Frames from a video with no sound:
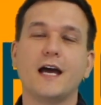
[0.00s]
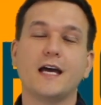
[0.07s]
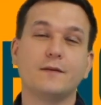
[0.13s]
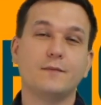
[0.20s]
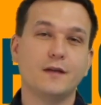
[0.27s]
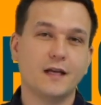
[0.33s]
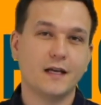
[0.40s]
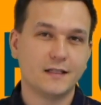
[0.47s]

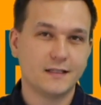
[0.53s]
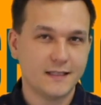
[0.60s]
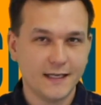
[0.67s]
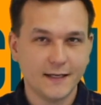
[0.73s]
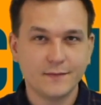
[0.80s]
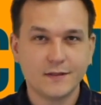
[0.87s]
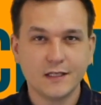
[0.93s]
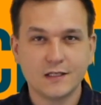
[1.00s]
admin at t
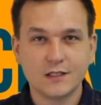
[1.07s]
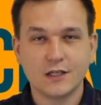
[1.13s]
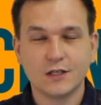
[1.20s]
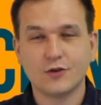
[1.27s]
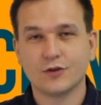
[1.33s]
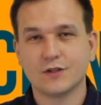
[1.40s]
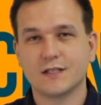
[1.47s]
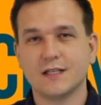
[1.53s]
m teaching
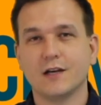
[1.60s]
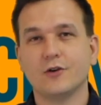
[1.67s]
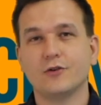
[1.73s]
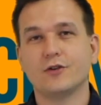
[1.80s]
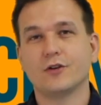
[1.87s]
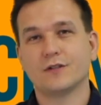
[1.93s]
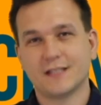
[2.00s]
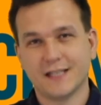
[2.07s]
dot co
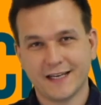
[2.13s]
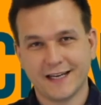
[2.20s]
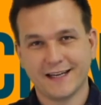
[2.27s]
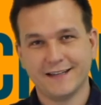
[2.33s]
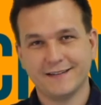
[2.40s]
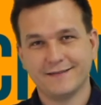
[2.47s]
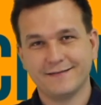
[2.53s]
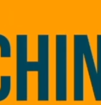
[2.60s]
dot z a.